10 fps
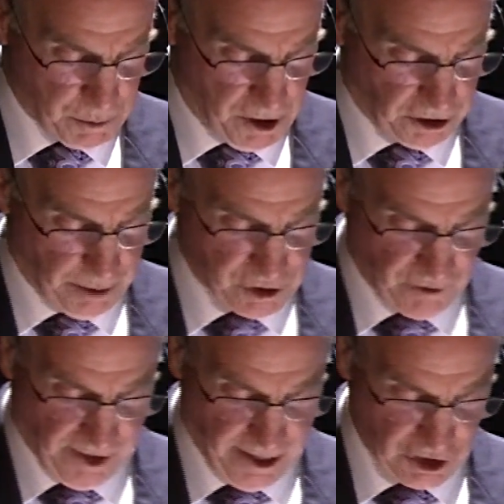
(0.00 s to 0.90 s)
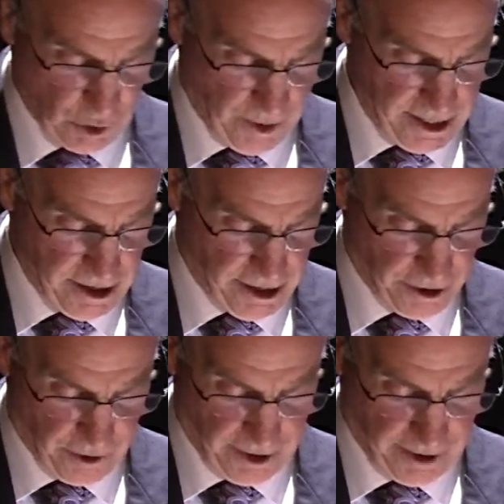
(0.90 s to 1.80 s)
small numbers of Canso A
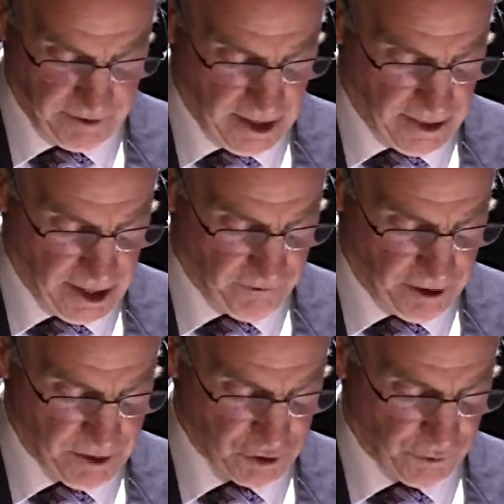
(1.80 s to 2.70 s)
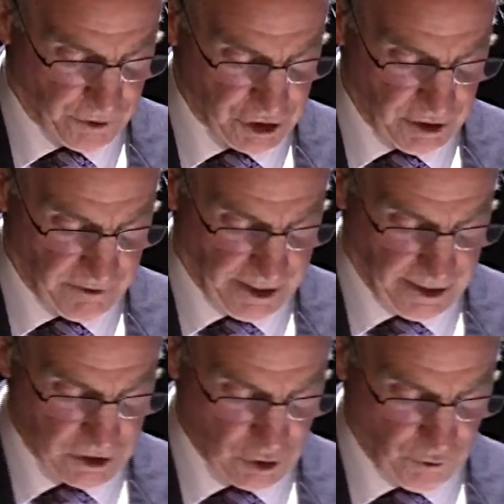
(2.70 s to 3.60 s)
aircraft, the amphibious version of the
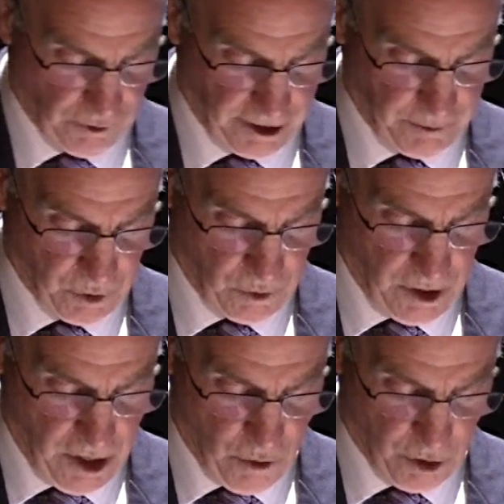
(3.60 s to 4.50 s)
Canso flying boat,